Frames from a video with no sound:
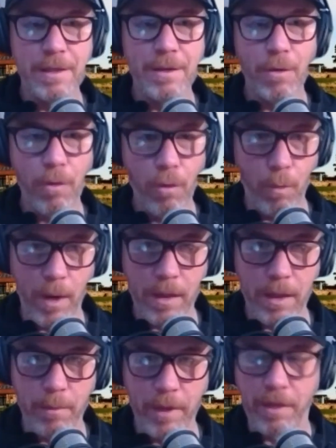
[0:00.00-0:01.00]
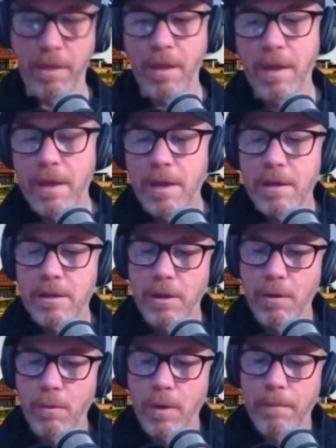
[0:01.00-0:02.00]
or 1 club length.
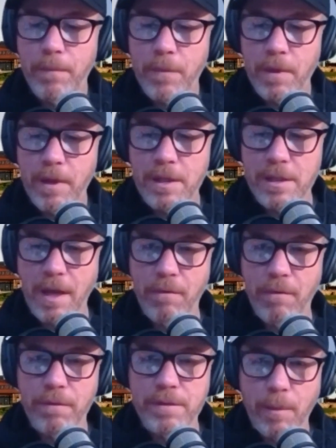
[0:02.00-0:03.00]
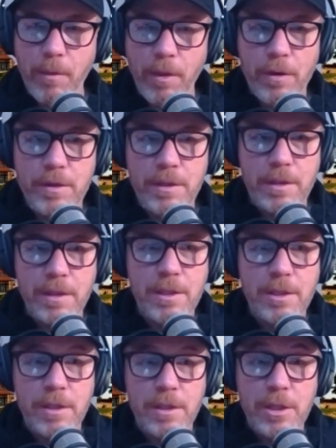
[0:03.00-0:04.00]
So let's cover off some of those
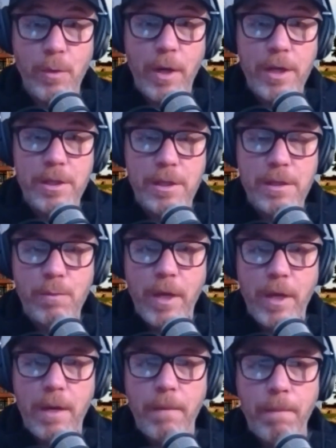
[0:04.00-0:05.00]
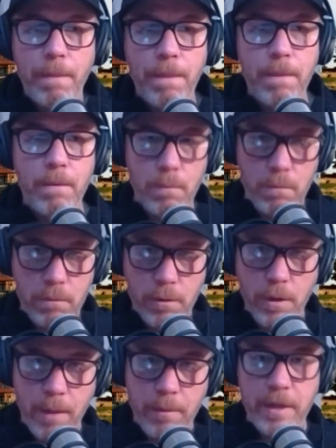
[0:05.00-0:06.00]
situations when 2
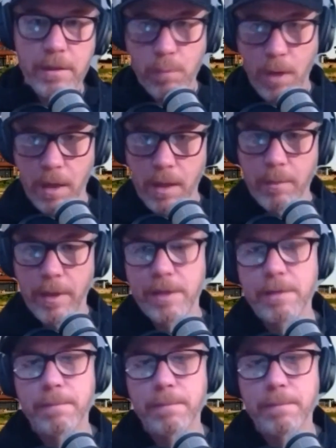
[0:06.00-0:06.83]
club lengths, 1 club lengths.